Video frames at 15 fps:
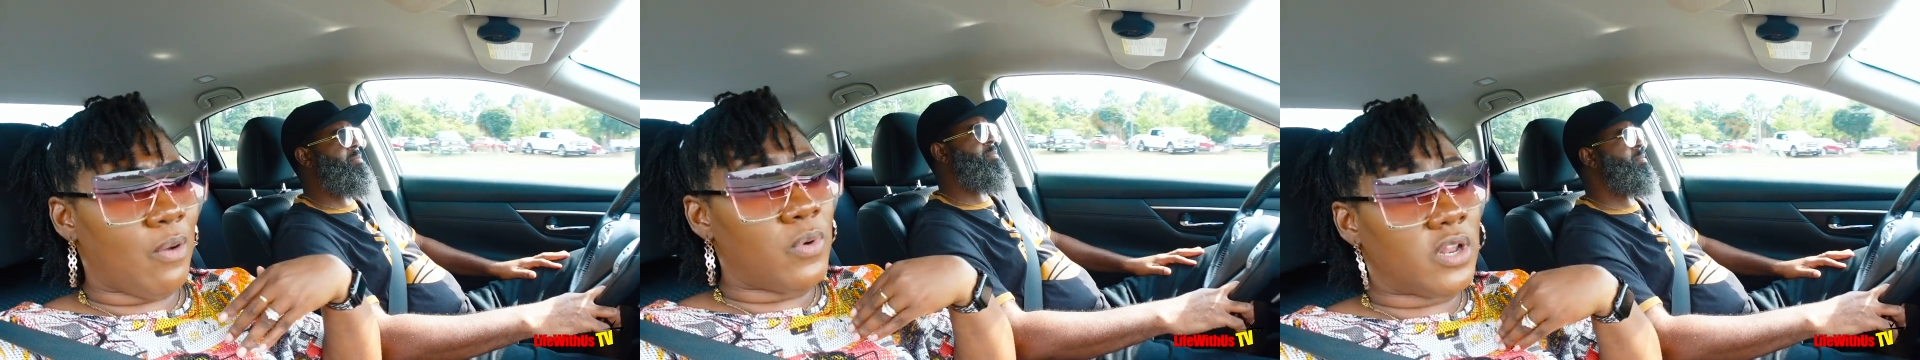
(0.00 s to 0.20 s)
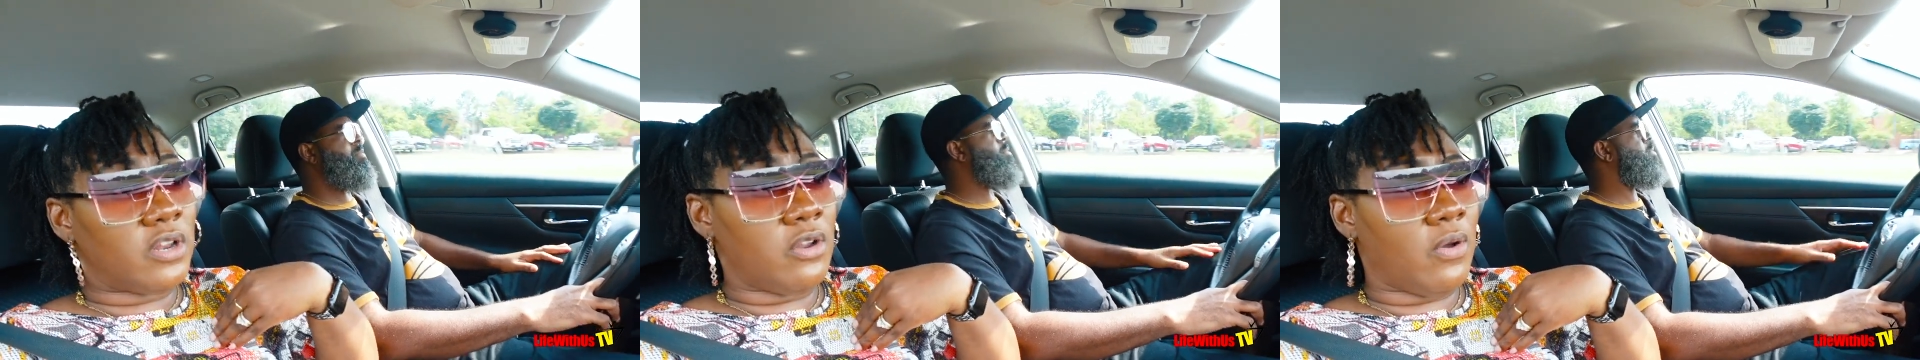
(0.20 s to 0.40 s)
I
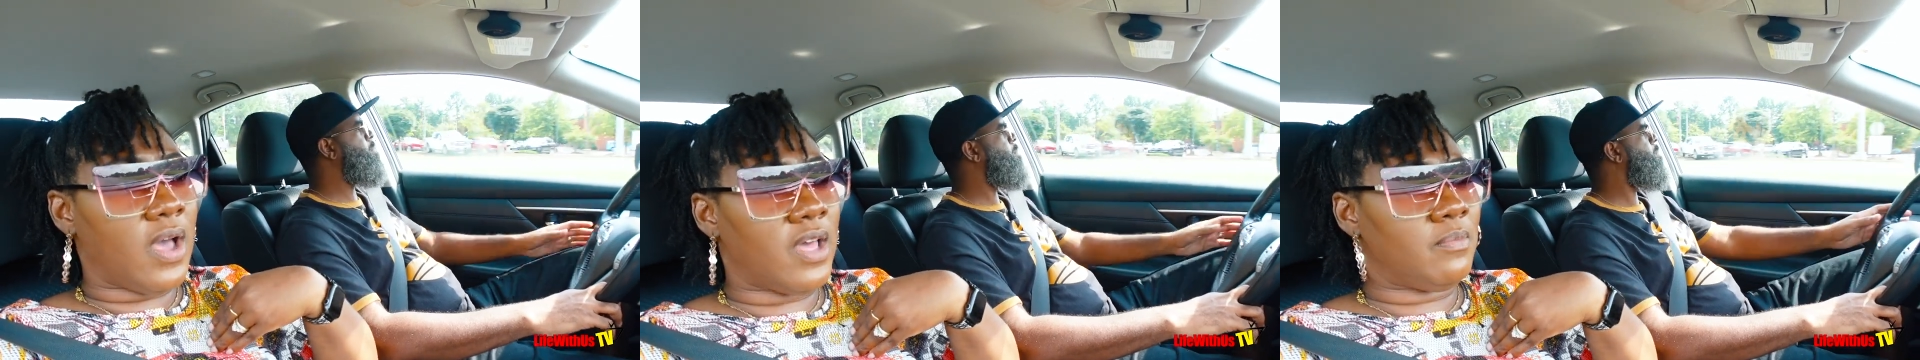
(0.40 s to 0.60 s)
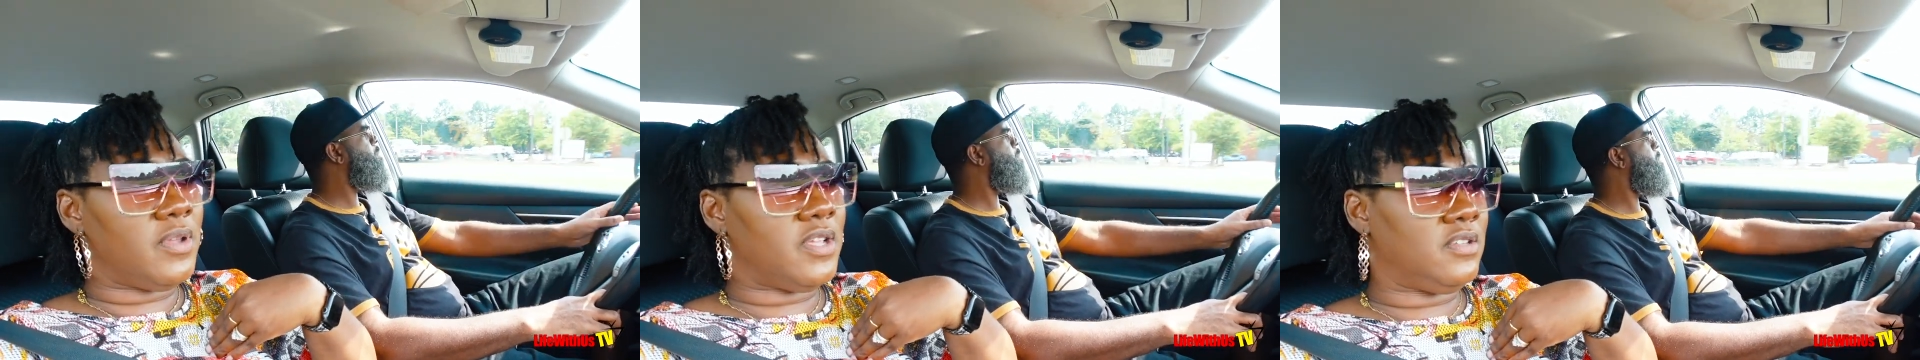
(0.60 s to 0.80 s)
want to know
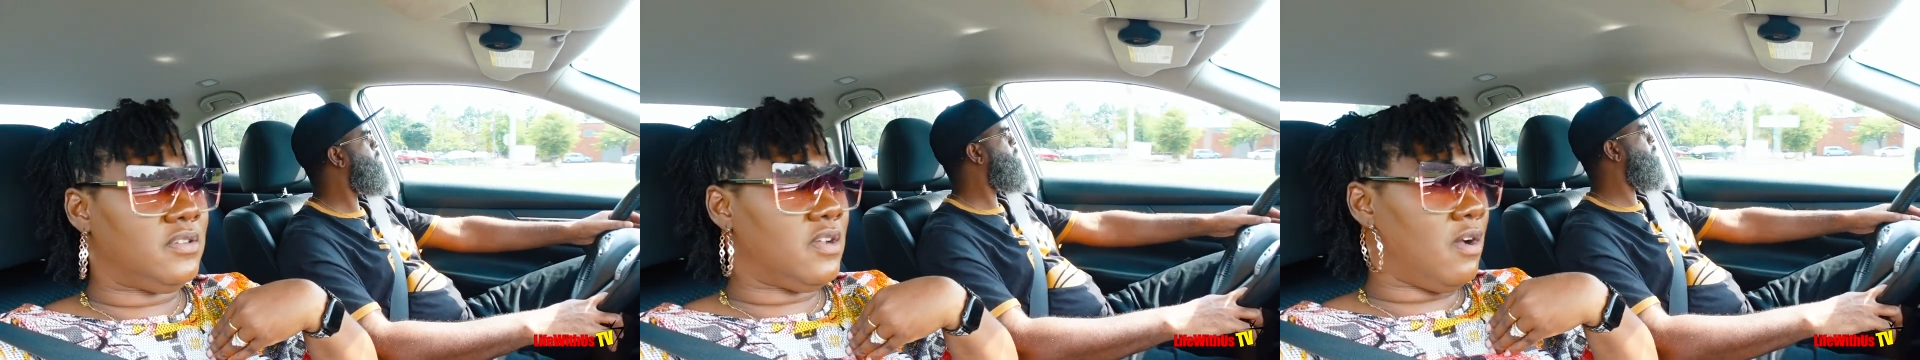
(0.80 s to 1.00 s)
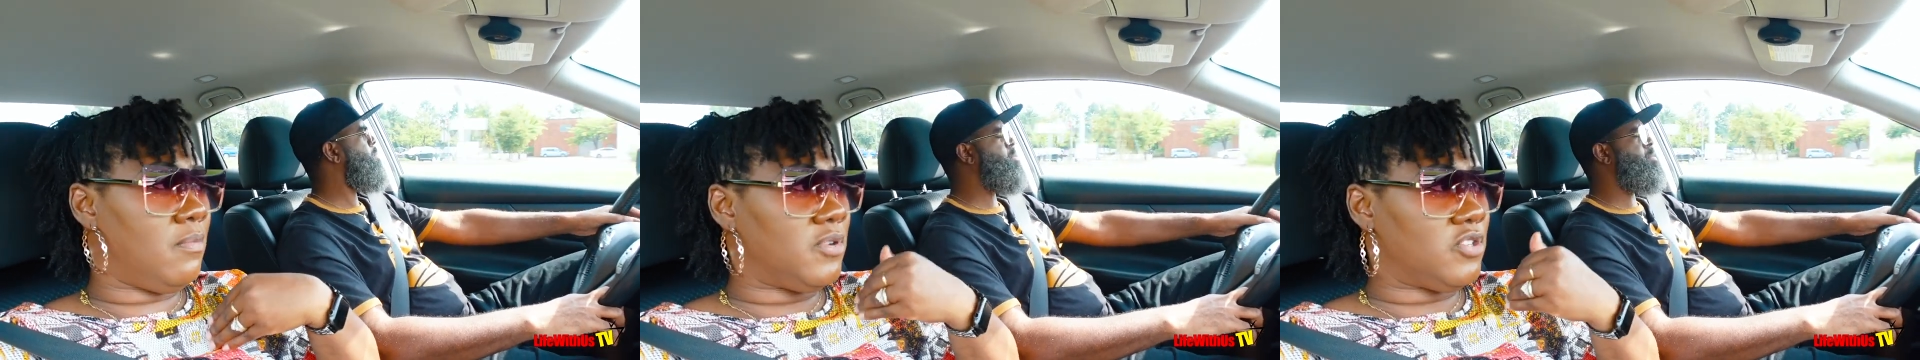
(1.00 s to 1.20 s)
how to
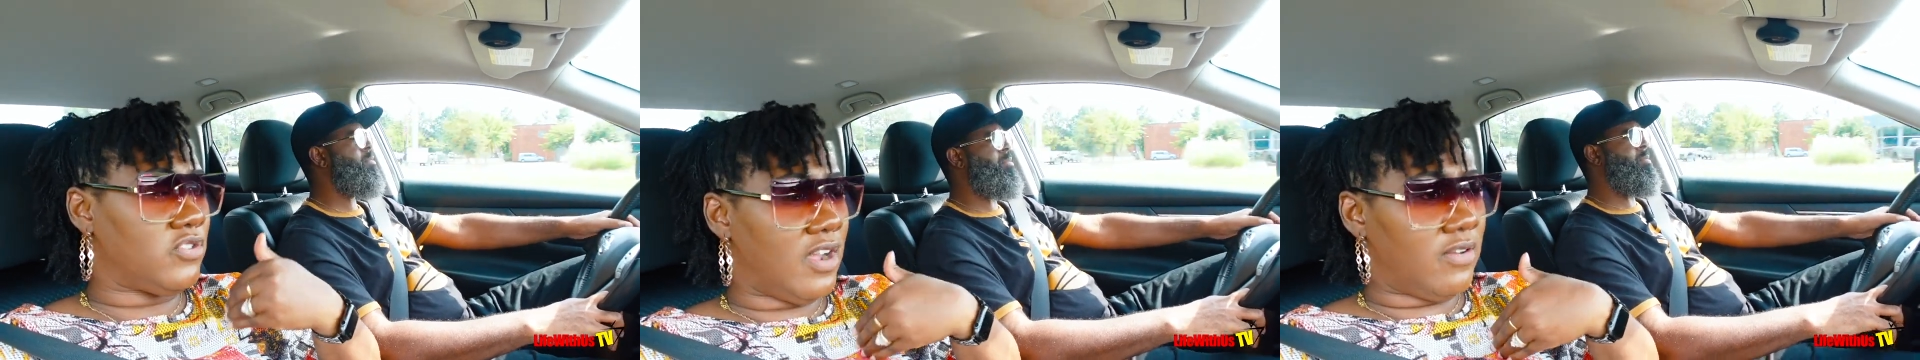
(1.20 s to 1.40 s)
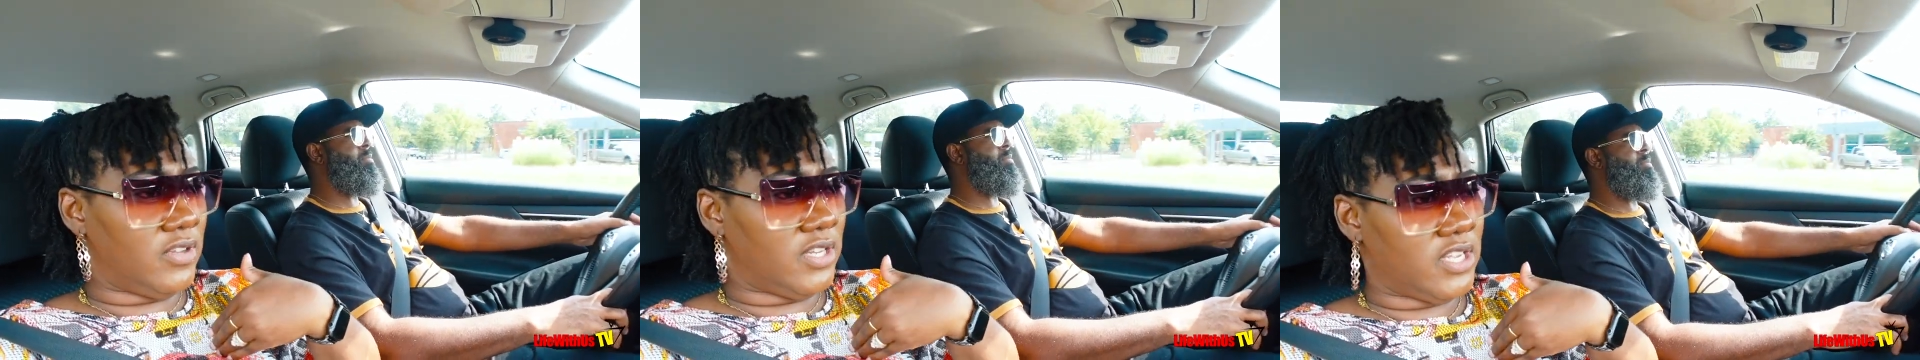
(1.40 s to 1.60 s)
become a
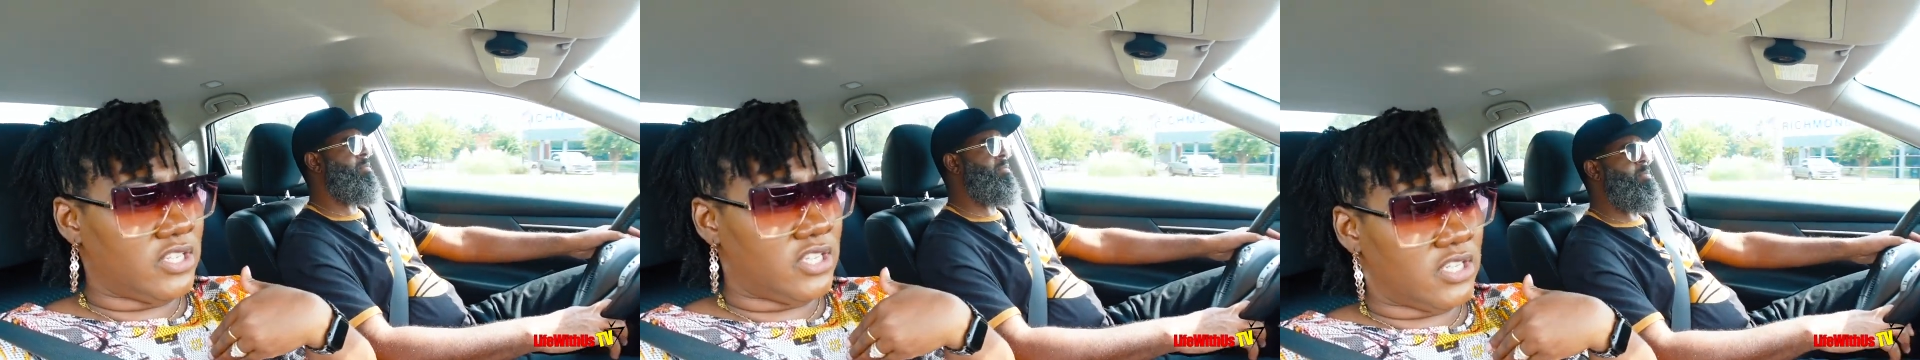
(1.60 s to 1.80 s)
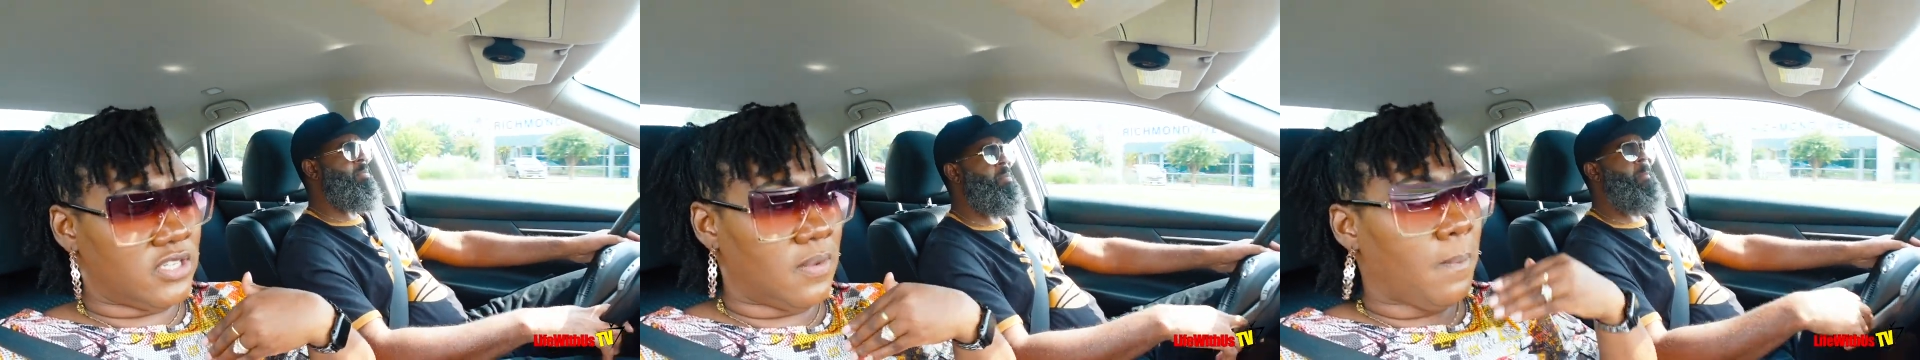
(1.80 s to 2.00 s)
travel
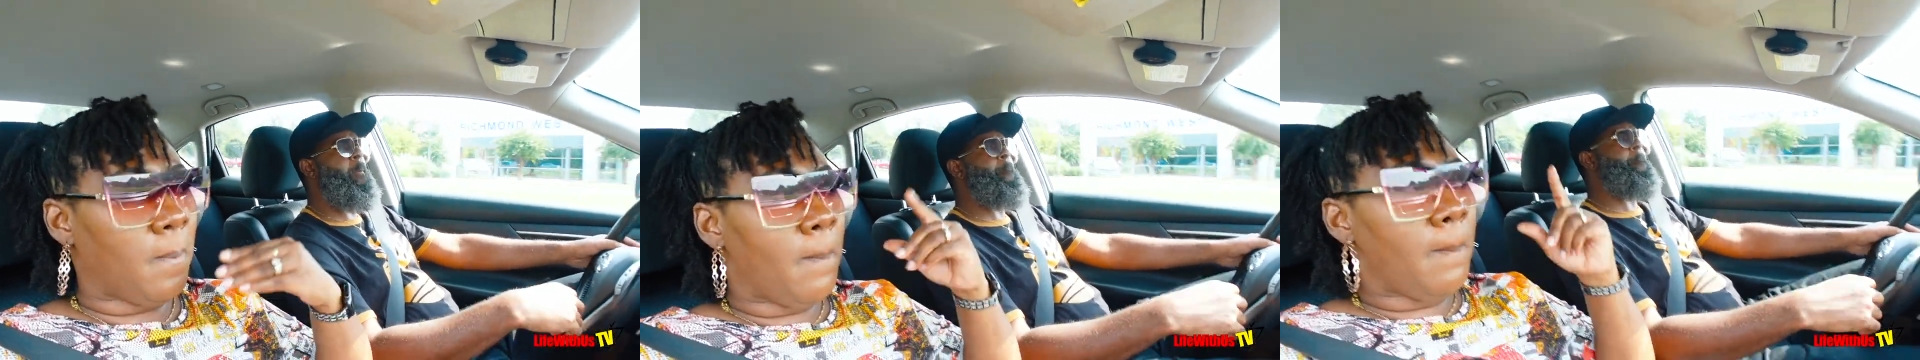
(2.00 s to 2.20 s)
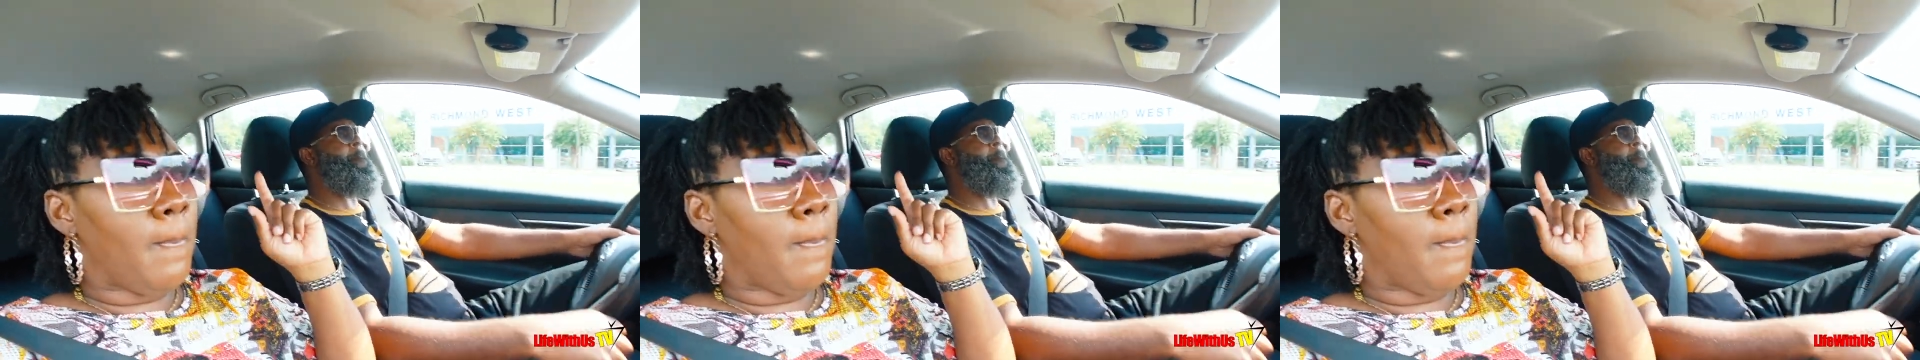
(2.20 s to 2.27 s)
agent.